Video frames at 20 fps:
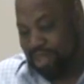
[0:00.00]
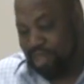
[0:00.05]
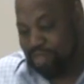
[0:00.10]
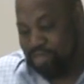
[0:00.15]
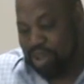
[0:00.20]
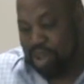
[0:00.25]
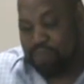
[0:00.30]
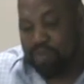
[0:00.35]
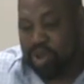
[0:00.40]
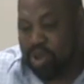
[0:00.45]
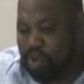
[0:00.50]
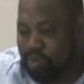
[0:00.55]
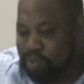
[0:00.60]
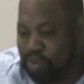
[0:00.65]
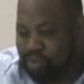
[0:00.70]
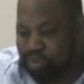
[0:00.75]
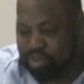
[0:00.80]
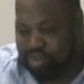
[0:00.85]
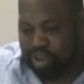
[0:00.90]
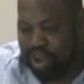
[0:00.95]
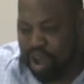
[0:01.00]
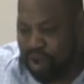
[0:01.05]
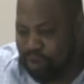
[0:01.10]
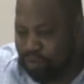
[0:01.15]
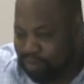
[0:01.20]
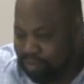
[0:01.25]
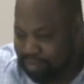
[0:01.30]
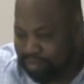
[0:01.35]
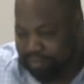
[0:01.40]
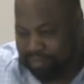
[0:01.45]
There will be no more sorrow.
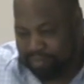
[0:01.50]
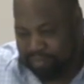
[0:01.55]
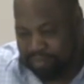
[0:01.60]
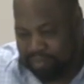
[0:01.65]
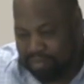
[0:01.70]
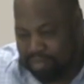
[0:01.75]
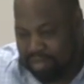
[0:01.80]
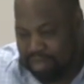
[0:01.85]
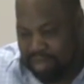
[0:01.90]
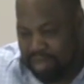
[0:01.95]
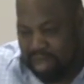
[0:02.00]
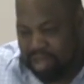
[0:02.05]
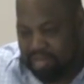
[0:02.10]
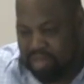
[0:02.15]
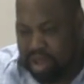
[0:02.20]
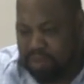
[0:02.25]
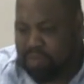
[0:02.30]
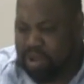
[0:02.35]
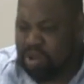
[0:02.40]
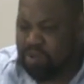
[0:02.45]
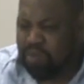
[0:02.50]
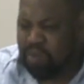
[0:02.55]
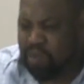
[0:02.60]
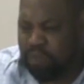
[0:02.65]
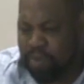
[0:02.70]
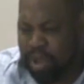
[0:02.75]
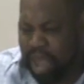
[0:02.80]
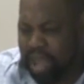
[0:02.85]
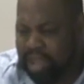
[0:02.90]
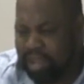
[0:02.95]
There will be no more
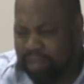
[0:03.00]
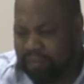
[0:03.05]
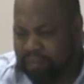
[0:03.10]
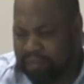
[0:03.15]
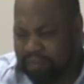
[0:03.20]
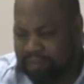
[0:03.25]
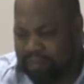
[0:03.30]
pain.